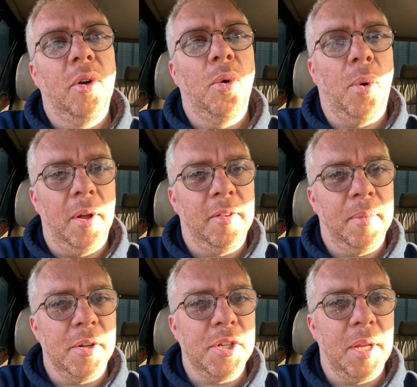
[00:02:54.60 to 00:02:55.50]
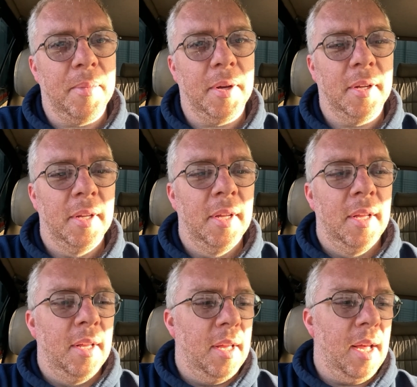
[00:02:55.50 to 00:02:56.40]
quite a bit cheaper
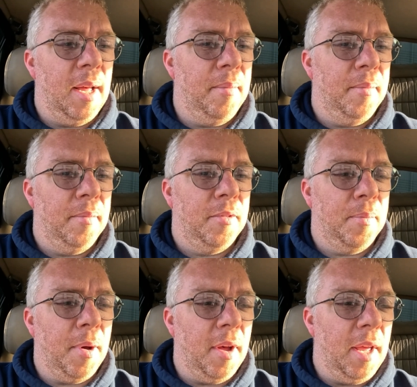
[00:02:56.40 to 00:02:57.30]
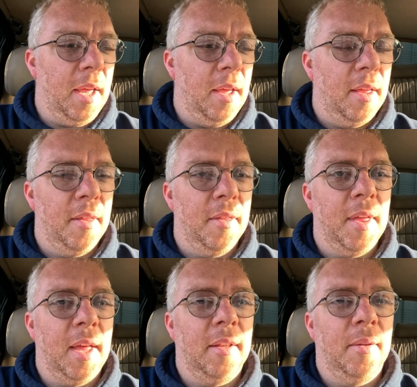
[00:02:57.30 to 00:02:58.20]
to buy
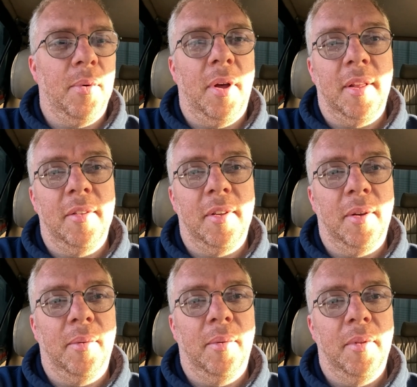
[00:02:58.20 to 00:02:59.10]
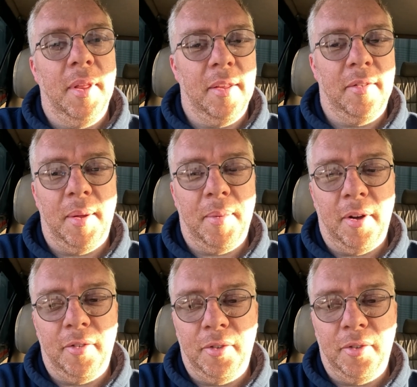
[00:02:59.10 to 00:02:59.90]
than what I can sell the S-Type R